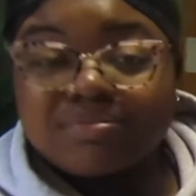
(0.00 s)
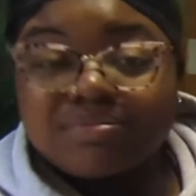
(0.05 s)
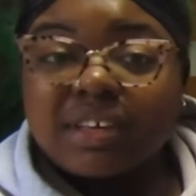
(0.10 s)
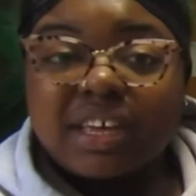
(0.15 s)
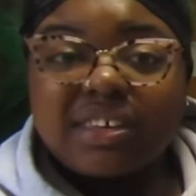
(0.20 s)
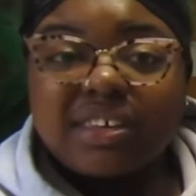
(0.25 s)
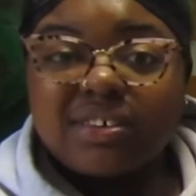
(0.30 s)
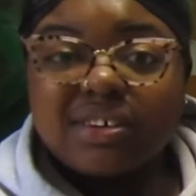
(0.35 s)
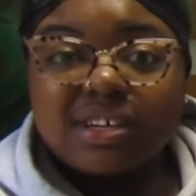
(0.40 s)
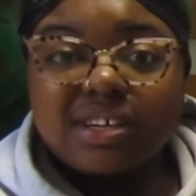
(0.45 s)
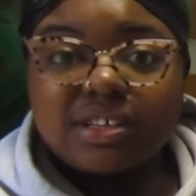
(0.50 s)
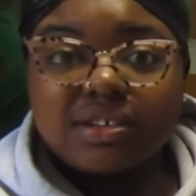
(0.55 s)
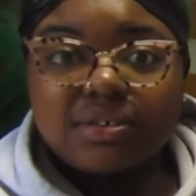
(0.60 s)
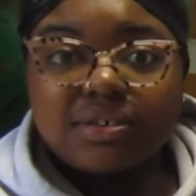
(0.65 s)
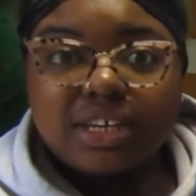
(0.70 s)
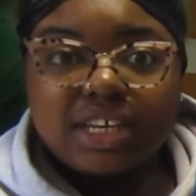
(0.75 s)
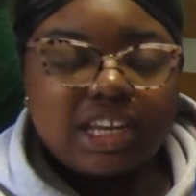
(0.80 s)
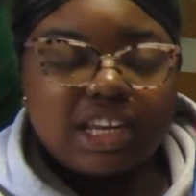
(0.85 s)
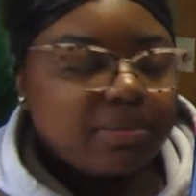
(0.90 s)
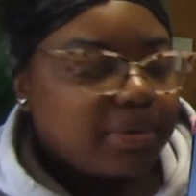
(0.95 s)
And you can glue
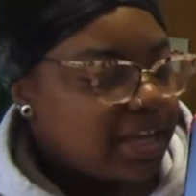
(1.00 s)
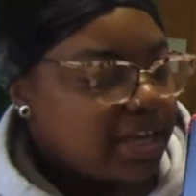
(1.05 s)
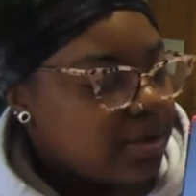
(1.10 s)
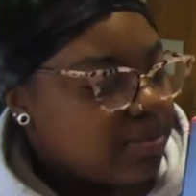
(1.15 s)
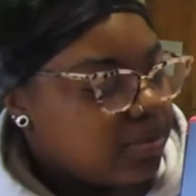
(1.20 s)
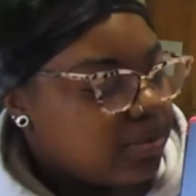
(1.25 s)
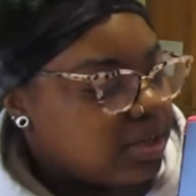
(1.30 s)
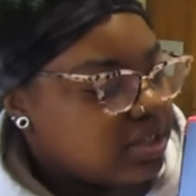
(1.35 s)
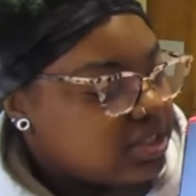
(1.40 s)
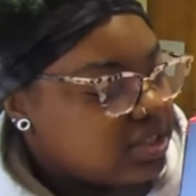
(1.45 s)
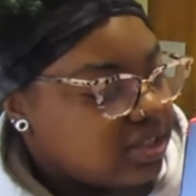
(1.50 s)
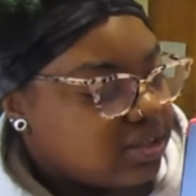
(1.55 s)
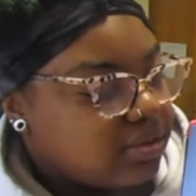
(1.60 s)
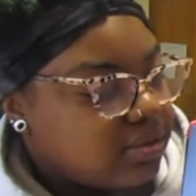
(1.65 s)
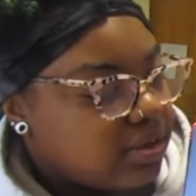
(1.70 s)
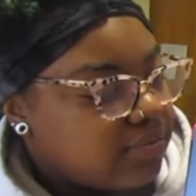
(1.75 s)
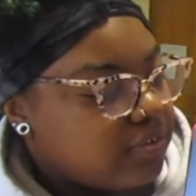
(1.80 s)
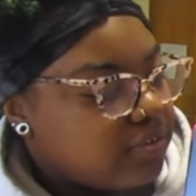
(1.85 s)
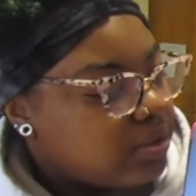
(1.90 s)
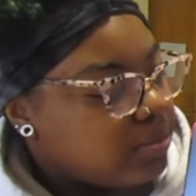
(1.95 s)
it any way you want
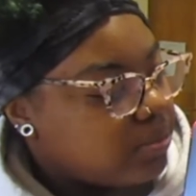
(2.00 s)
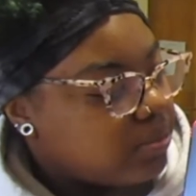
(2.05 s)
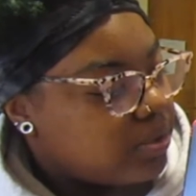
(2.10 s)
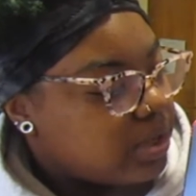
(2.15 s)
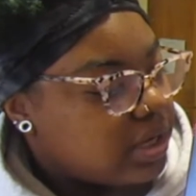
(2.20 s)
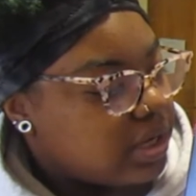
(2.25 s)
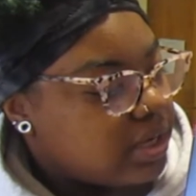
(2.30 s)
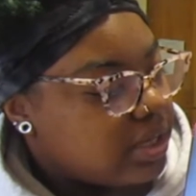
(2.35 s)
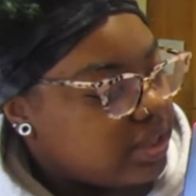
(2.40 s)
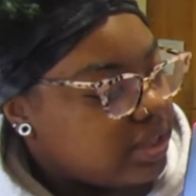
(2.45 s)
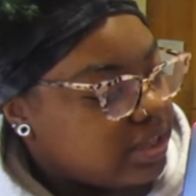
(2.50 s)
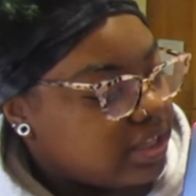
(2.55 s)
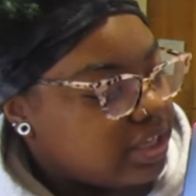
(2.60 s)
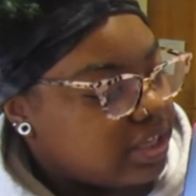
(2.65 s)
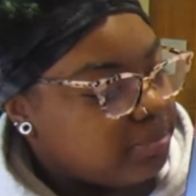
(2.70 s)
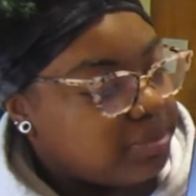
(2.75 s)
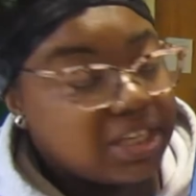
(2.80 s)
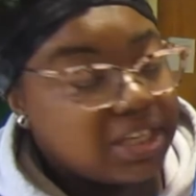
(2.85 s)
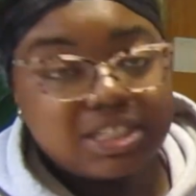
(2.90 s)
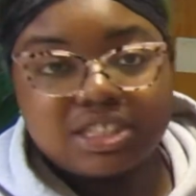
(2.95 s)
to. If you want
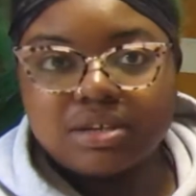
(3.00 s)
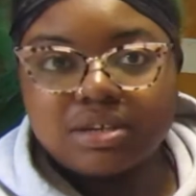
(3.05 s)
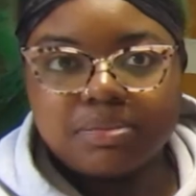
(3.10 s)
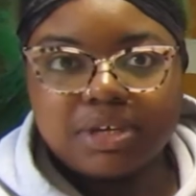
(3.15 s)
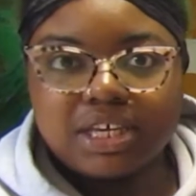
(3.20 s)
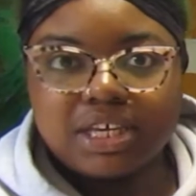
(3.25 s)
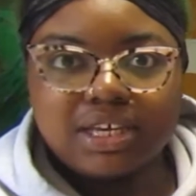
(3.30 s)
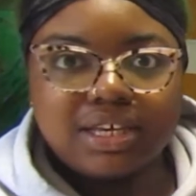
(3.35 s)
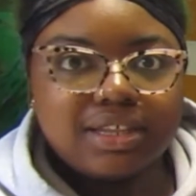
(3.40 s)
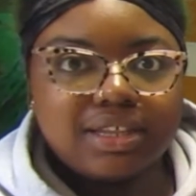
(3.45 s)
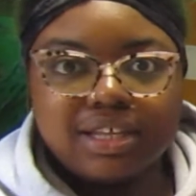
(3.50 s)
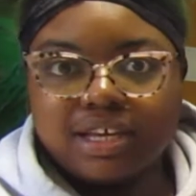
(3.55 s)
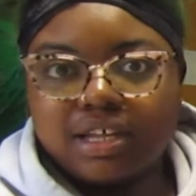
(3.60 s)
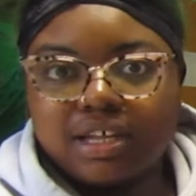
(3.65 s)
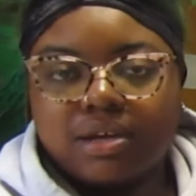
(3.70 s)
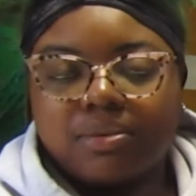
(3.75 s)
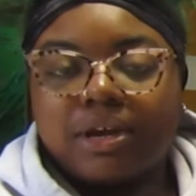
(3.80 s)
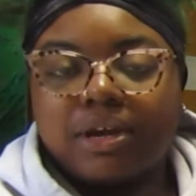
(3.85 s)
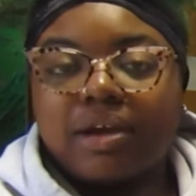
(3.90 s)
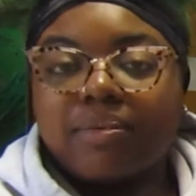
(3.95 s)
the piece to be the
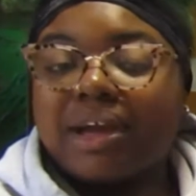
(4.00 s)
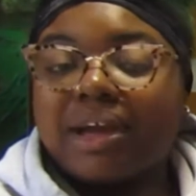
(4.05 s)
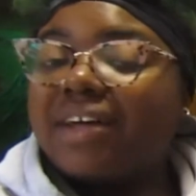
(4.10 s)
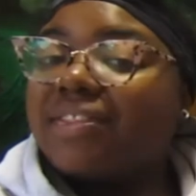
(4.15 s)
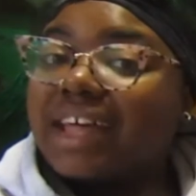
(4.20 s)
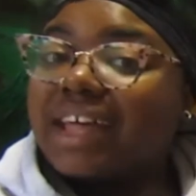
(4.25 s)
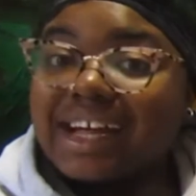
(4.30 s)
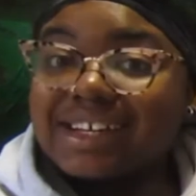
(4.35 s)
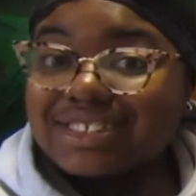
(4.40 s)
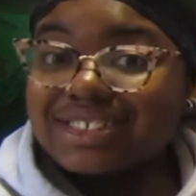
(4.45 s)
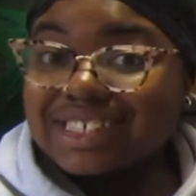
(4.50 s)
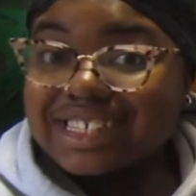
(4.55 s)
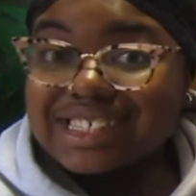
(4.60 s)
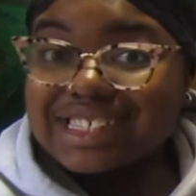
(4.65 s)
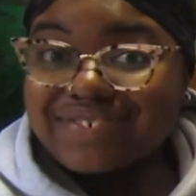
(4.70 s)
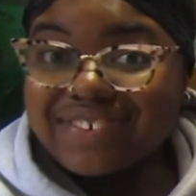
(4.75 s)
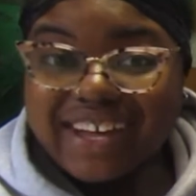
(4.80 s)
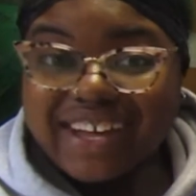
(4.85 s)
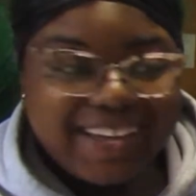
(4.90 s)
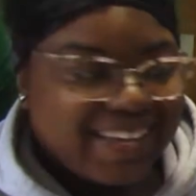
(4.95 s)
other way around, that's
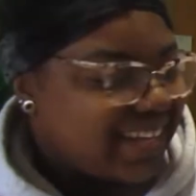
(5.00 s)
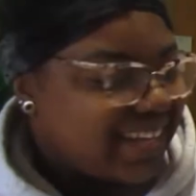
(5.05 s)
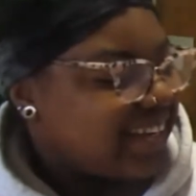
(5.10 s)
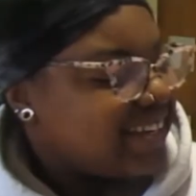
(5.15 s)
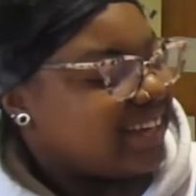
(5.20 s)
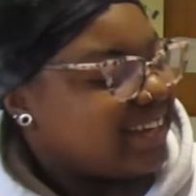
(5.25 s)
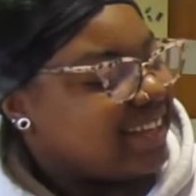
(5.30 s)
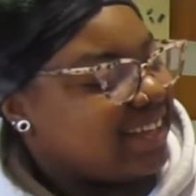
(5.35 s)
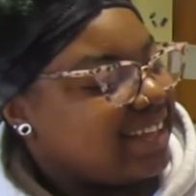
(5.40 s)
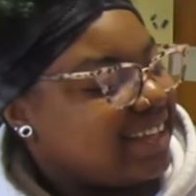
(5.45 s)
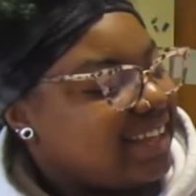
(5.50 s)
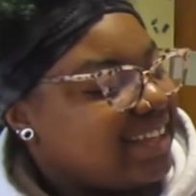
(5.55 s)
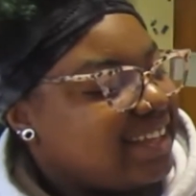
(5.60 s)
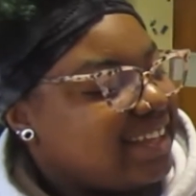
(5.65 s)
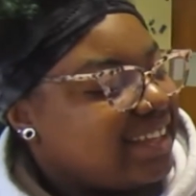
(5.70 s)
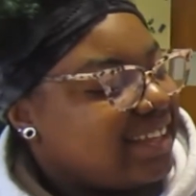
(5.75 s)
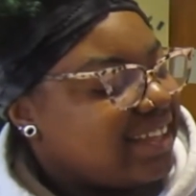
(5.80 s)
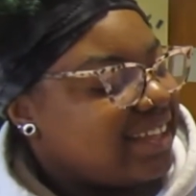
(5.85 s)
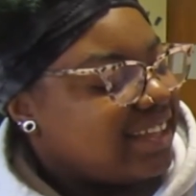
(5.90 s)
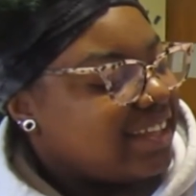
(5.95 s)
just fine.
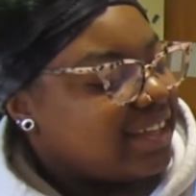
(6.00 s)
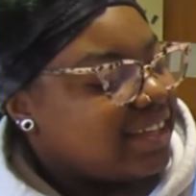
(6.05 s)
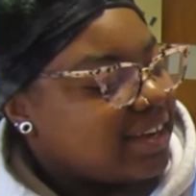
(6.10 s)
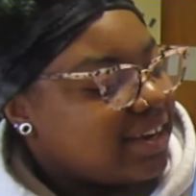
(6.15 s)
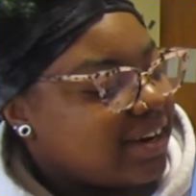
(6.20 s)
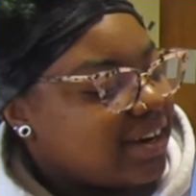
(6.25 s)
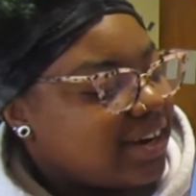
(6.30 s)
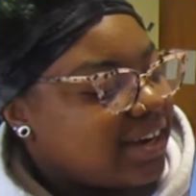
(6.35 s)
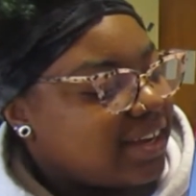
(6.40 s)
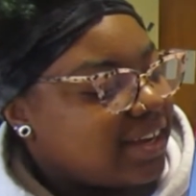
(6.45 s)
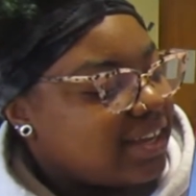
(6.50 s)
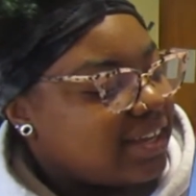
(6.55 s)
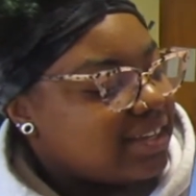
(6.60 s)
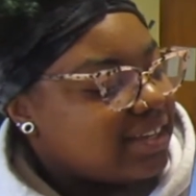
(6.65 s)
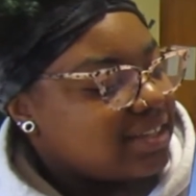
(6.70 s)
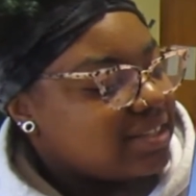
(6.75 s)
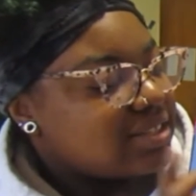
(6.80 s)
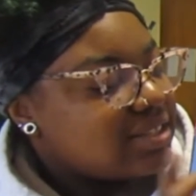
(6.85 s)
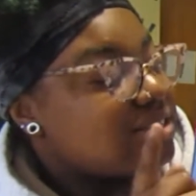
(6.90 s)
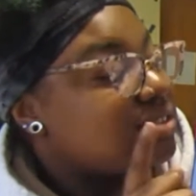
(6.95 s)
All right,
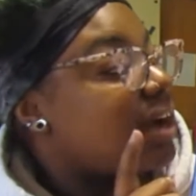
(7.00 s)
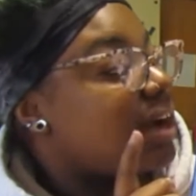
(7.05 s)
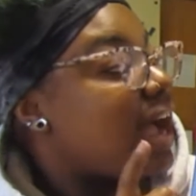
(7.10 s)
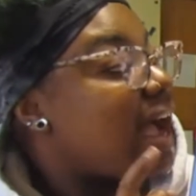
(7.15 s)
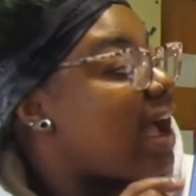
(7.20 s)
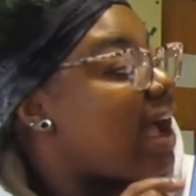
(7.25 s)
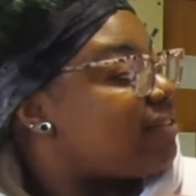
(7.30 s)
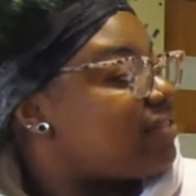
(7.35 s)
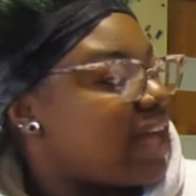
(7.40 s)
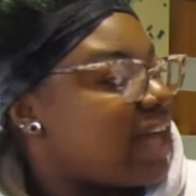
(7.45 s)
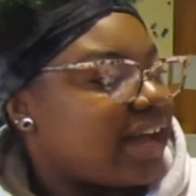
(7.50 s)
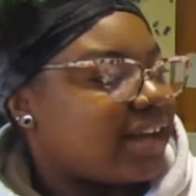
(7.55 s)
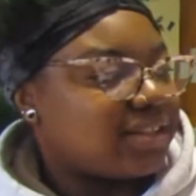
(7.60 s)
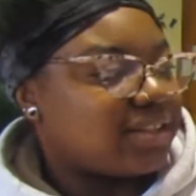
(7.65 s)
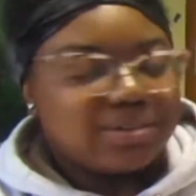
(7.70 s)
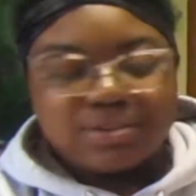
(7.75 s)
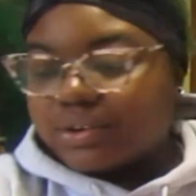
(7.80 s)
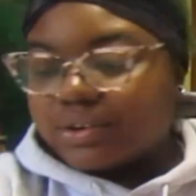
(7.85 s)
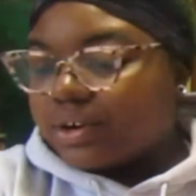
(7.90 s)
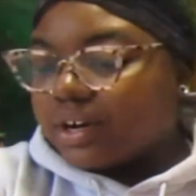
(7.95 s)
so I have that
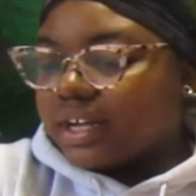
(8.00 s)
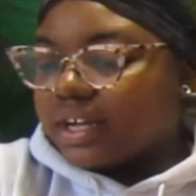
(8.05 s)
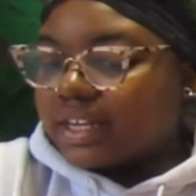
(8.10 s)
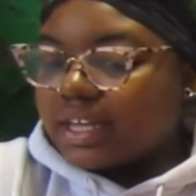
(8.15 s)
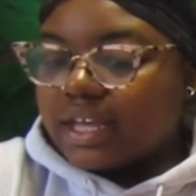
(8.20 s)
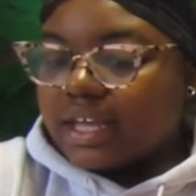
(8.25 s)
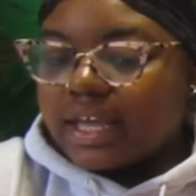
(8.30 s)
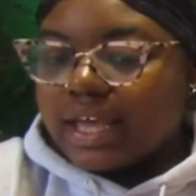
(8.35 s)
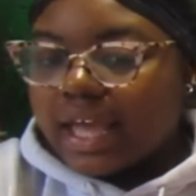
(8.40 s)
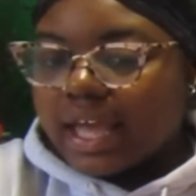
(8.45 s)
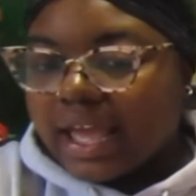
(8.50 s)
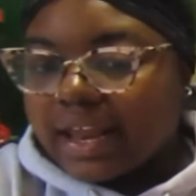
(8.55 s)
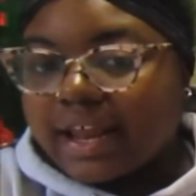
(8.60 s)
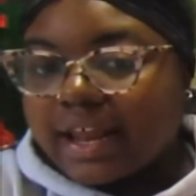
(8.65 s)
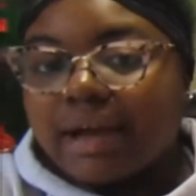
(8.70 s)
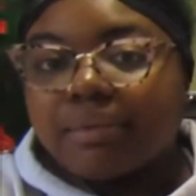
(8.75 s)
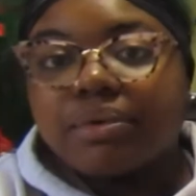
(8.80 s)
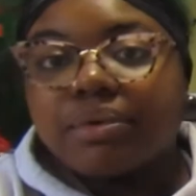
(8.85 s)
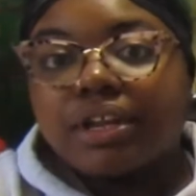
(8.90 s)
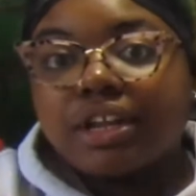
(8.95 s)
glued on and
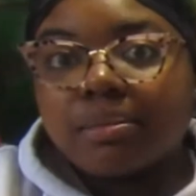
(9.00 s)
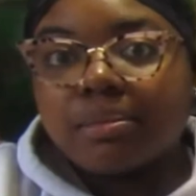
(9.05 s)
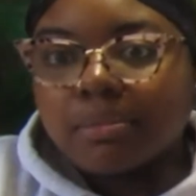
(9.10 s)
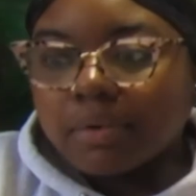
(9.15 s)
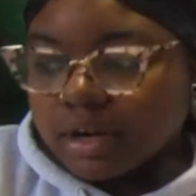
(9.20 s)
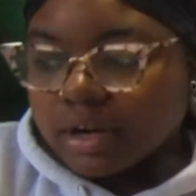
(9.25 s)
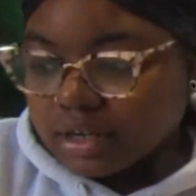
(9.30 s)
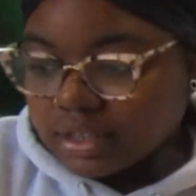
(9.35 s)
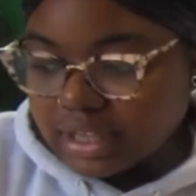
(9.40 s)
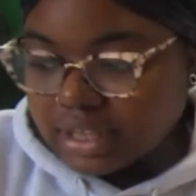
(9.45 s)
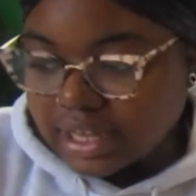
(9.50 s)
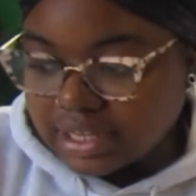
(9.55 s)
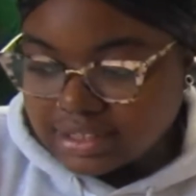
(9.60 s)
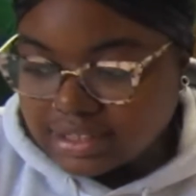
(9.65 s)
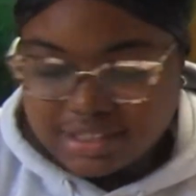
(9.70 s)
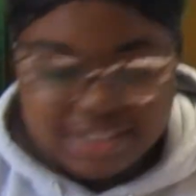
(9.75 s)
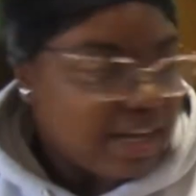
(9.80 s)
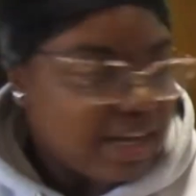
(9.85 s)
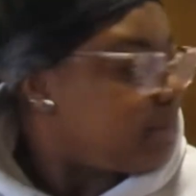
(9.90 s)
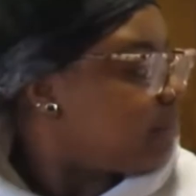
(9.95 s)
I'm going to mark that
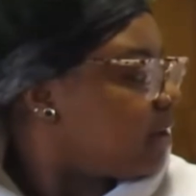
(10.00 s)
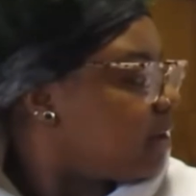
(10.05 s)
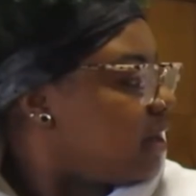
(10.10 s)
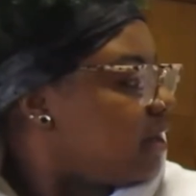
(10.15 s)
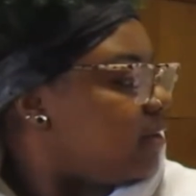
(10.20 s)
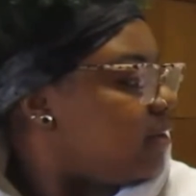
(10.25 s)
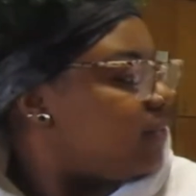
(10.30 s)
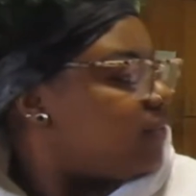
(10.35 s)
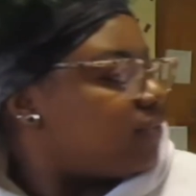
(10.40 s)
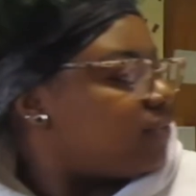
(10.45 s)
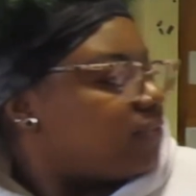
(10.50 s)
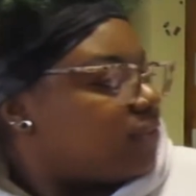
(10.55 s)
step off.